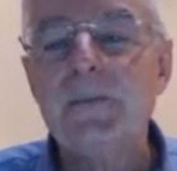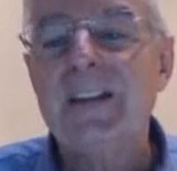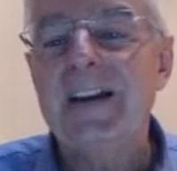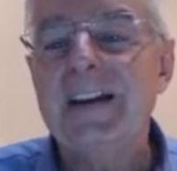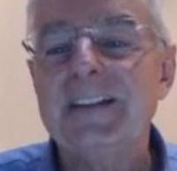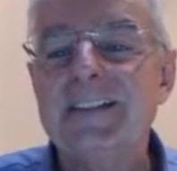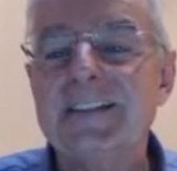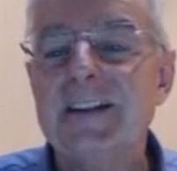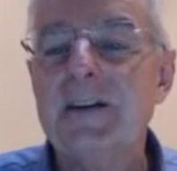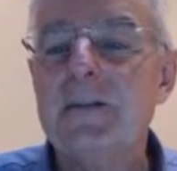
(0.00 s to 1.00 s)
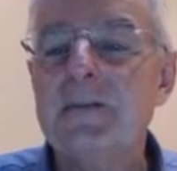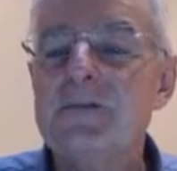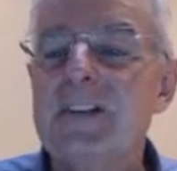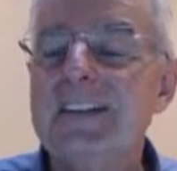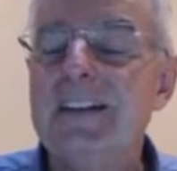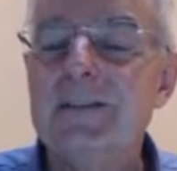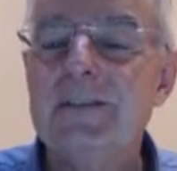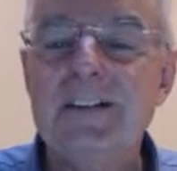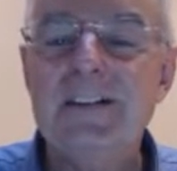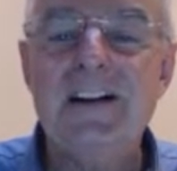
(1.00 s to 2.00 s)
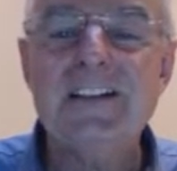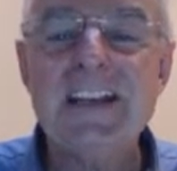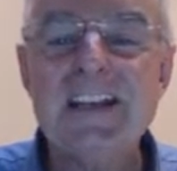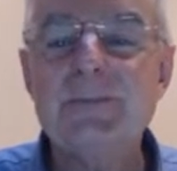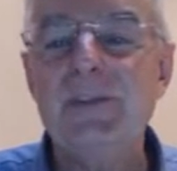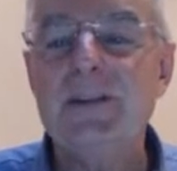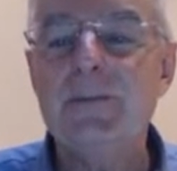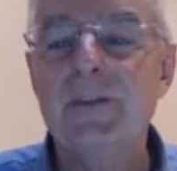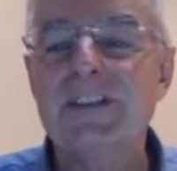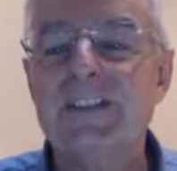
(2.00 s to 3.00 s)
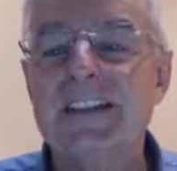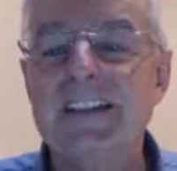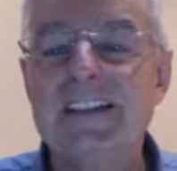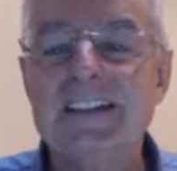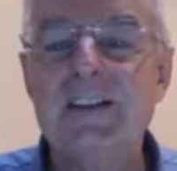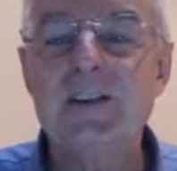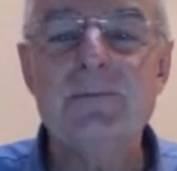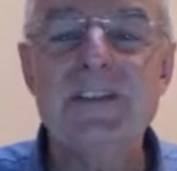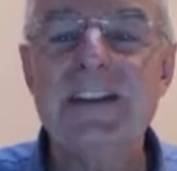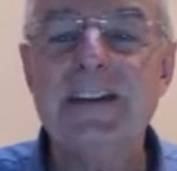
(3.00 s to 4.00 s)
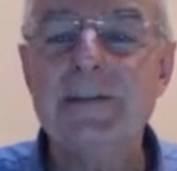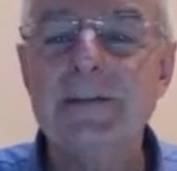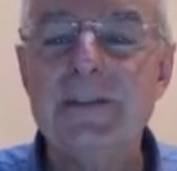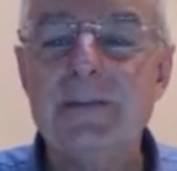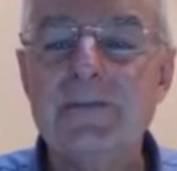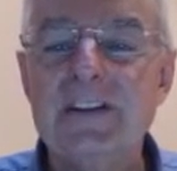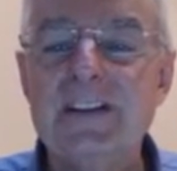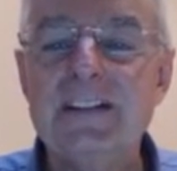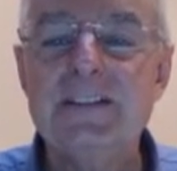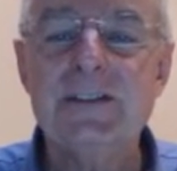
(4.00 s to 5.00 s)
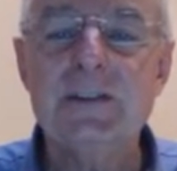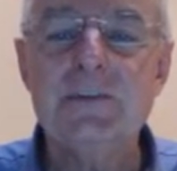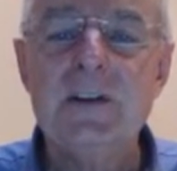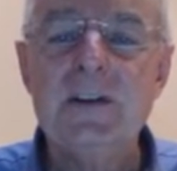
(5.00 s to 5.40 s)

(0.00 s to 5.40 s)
And, you know, I desperately want to see this come down. I really do.